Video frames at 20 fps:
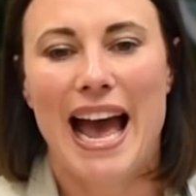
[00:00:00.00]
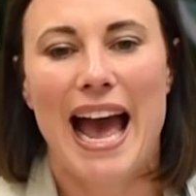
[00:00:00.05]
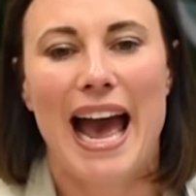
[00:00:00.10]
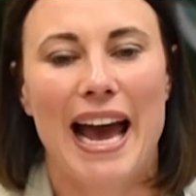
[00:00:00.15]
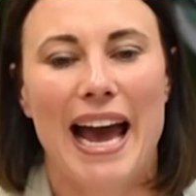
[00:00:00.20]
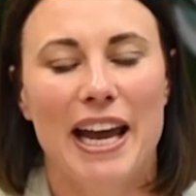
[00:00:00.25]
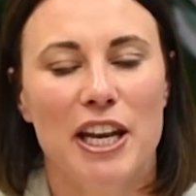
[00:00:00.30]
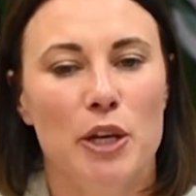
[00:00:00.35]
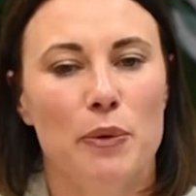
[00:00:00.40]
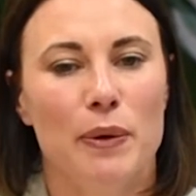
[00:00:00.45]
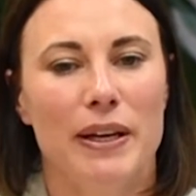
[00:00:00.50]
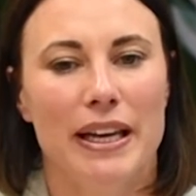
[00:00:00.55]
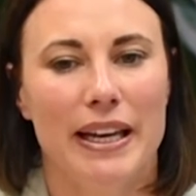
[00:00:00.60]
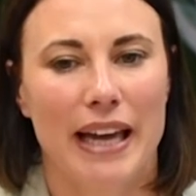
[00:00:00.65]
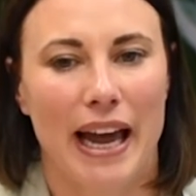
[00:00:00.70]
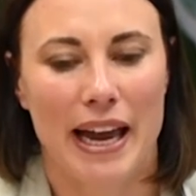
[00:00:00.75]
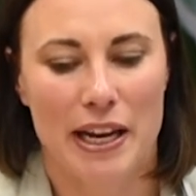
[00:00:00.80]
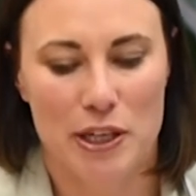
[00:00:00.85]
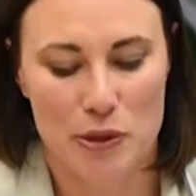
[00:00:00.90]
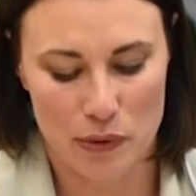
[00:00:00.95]
How do you
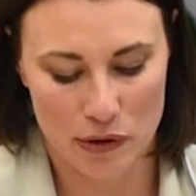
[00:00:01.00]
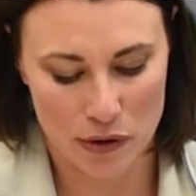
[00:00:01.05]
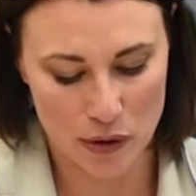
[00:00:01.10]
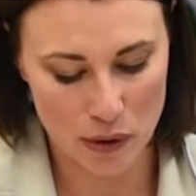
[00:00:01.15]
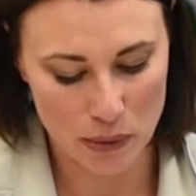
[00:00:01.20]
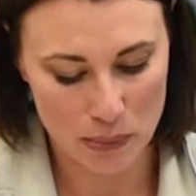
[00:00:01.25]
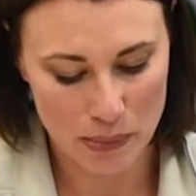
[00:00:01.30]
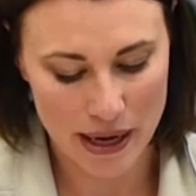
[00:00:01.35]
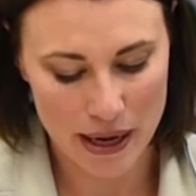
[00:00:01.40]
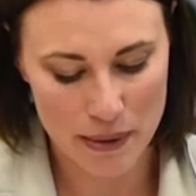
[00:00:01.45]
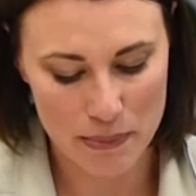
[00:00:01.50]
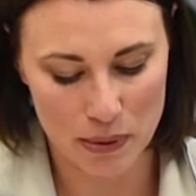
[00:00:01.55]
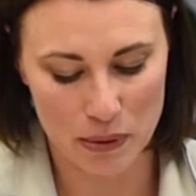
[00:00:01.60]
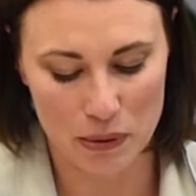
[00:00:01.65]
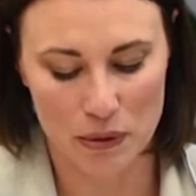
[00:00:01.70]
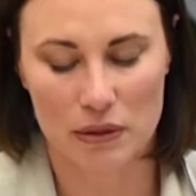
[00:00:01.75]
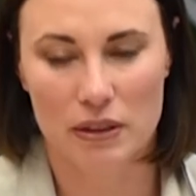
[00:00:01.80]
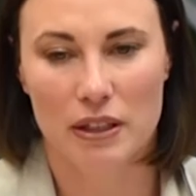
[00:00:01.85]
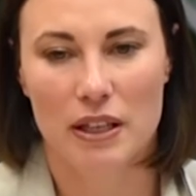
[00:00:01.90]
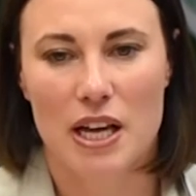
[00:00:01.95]
engage with your
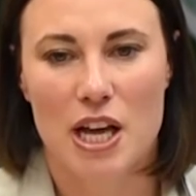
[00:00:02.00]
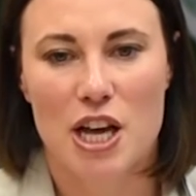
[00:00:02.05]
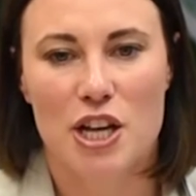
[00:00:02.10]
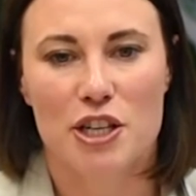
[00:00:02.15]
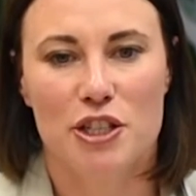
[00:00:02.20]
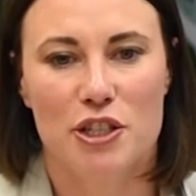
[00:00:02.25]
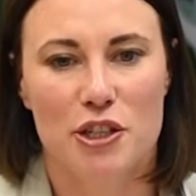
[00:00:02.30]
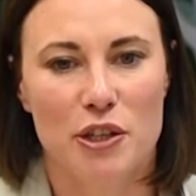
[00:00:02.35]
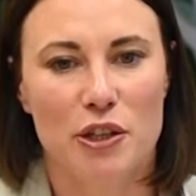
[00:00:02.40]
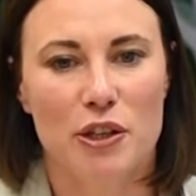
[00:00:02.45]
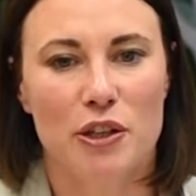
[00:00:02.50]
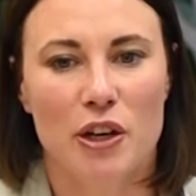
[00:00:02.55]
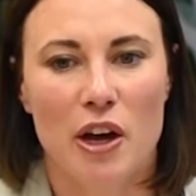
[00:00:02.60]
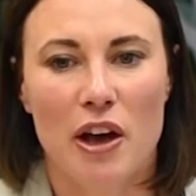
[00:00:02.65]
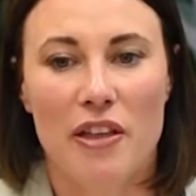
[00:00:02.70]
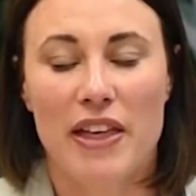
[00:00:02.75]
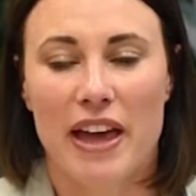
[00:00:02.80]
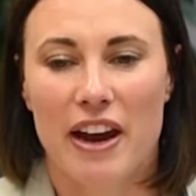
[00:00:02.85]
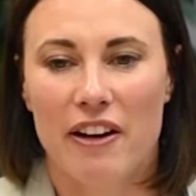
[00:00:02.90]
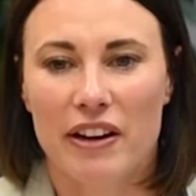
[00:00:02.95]
people? Do you
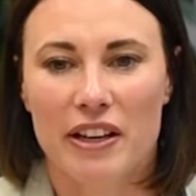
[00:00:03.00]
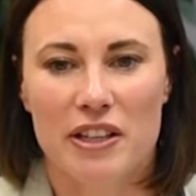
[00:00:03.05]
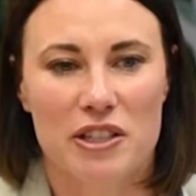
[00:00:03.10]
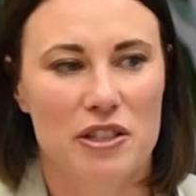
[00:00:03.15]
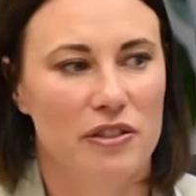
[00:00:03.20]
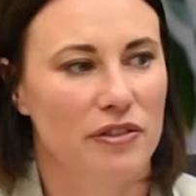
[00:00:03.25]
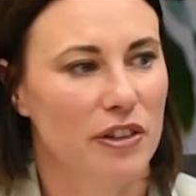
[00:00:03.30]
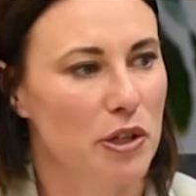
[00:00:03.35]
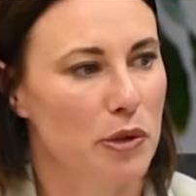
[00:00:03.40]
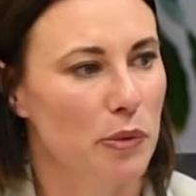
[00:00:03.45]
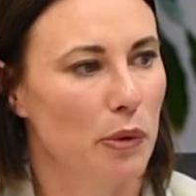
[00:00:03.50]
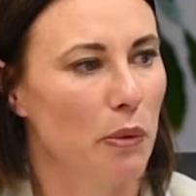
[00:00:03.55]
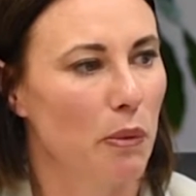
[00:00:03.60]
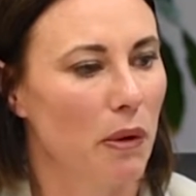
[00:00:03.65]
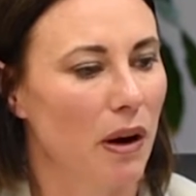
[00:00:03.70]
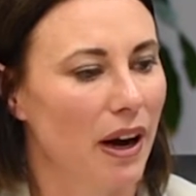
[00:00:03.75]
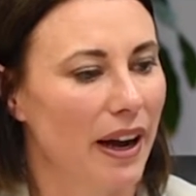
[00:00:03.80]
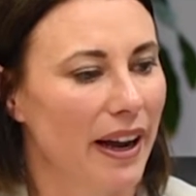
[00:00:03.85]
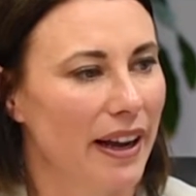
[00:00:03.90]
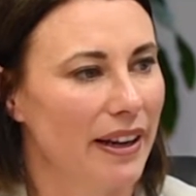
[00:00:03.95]
know their individual
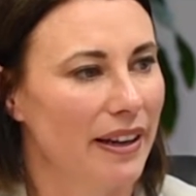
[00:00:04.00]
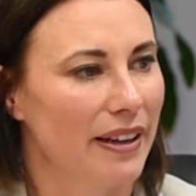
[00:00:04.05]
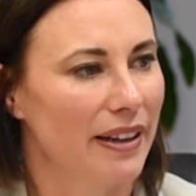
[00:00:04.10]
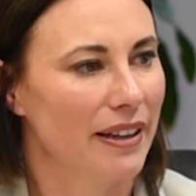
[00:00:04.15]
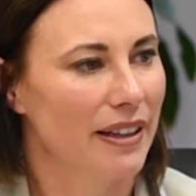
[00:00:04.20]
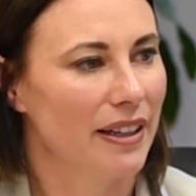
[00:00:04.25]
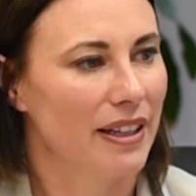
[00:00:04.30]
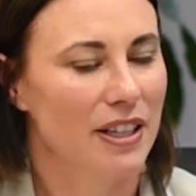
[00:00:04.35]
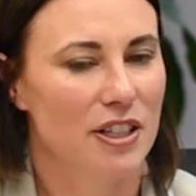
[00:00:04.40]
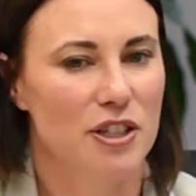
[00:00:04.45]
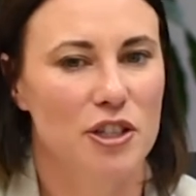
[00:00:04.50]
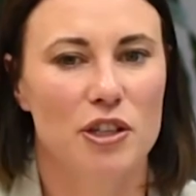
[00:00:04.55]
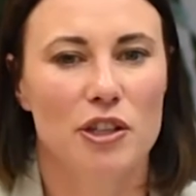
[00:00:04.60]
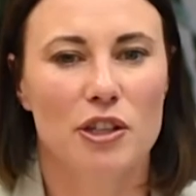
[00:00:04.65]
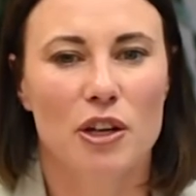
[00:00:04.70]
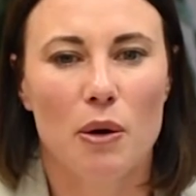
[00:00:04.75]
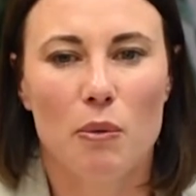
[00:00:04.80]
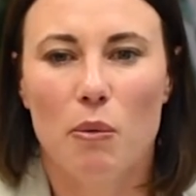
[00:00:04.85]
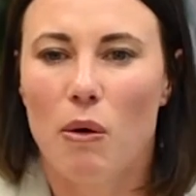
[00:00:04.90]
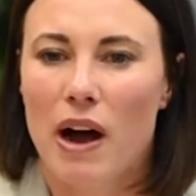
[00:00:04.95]
why? Do you
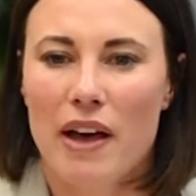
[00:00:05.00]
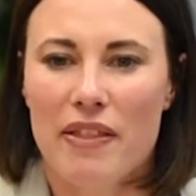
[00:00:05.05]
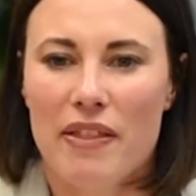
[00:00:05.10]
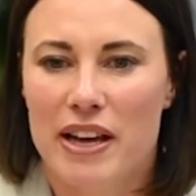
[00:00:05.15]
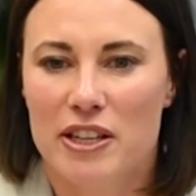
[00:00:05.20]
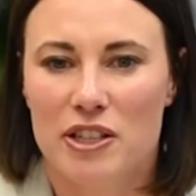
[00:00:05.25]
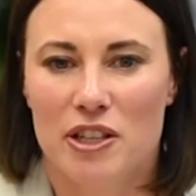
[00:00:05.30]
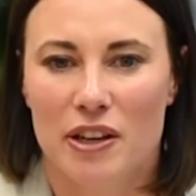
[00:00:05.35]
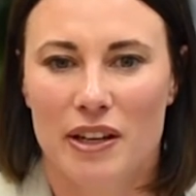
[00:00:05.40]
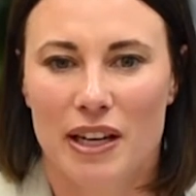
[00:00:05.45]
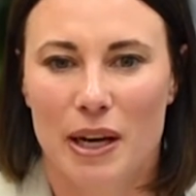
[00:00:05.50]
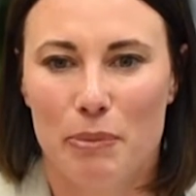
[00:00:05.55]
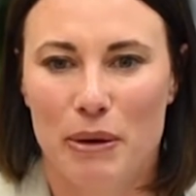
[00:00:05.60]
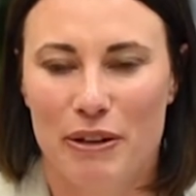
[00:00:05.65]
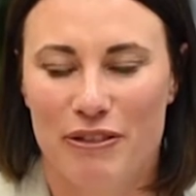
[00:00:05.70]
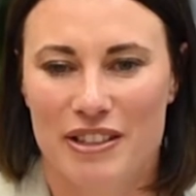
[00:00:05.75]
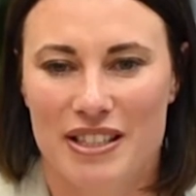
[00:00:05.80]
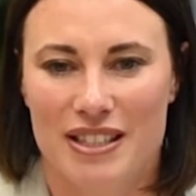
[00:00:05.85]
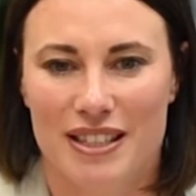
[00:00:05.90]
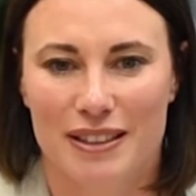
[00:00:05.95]
know why they turn up
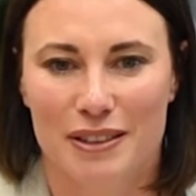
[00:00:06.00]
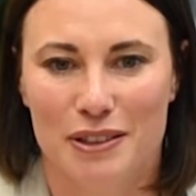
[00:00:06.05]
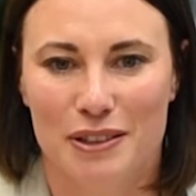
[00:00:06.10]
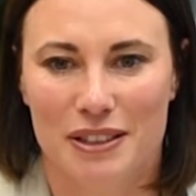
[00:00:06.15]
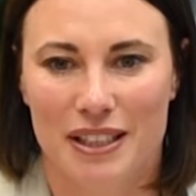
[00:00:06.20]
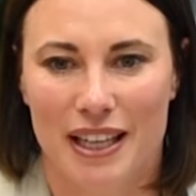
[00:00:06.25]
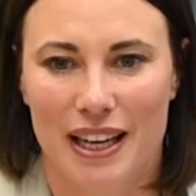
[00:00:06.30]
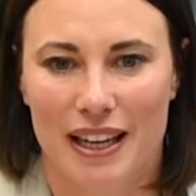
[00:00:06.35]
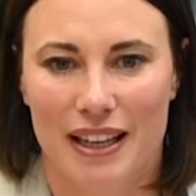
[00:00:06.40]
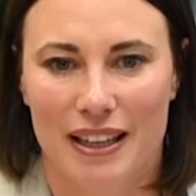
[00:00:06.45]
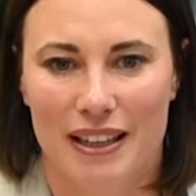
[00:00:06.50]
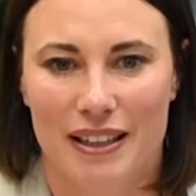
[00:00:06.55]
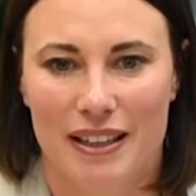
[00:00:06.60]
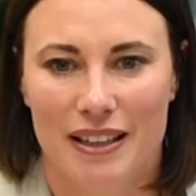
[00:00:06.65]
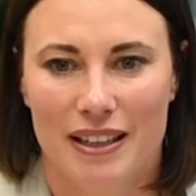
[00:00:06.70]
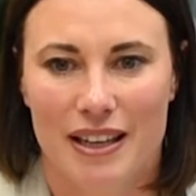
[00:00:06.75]
every single day?